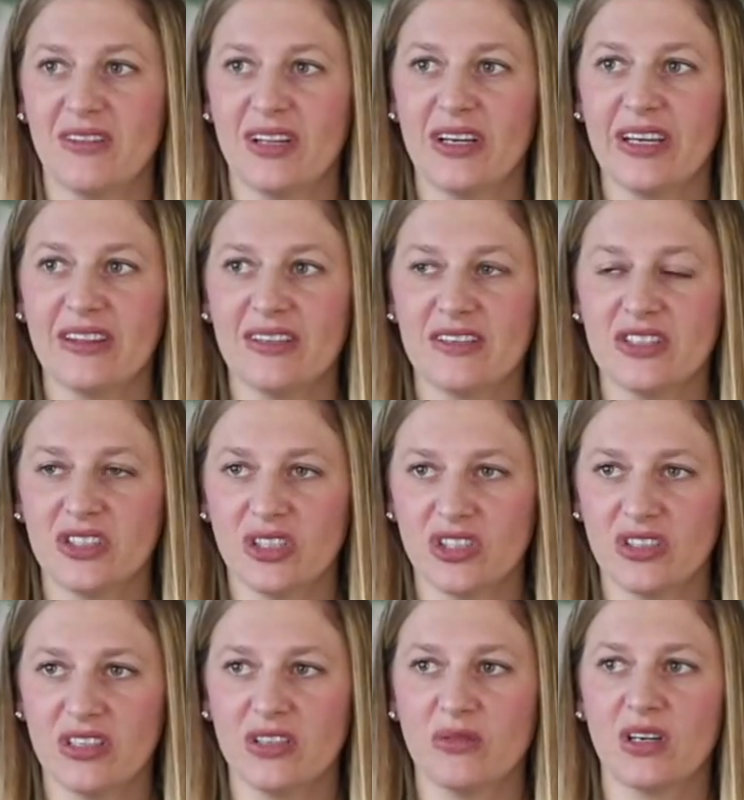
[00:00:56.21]
look at these
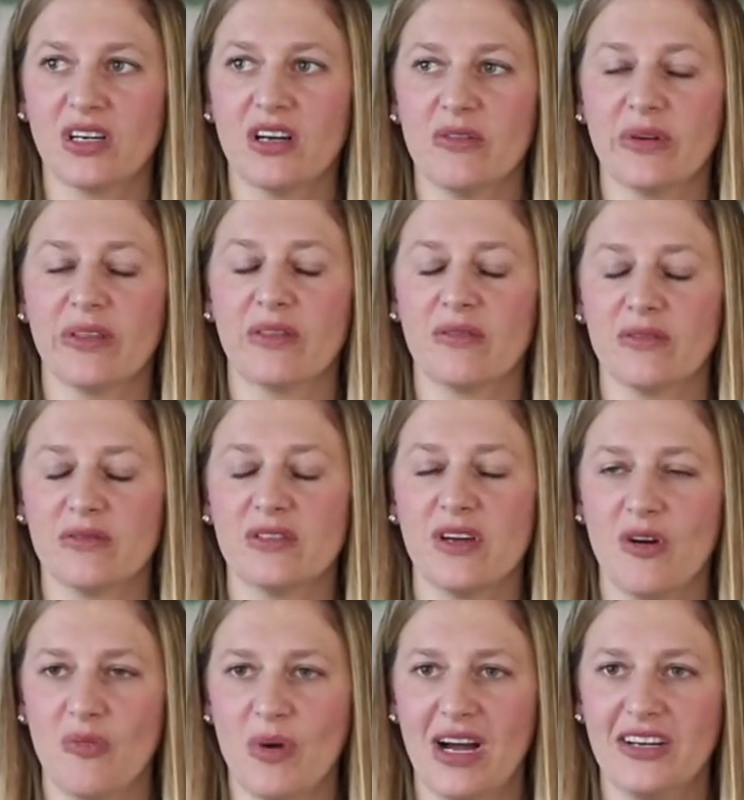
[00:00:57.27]
children who are going through
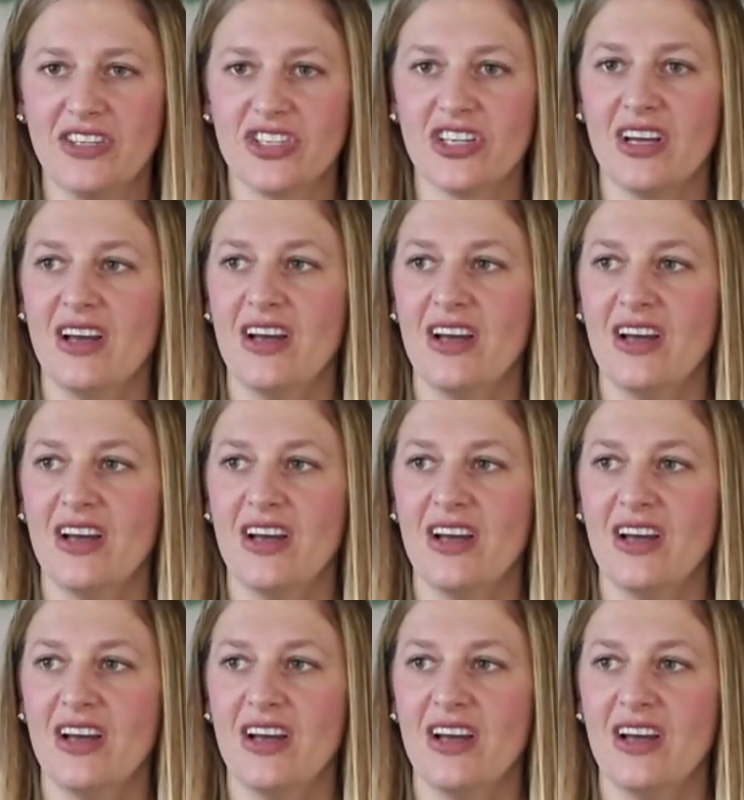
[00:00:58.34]
so much,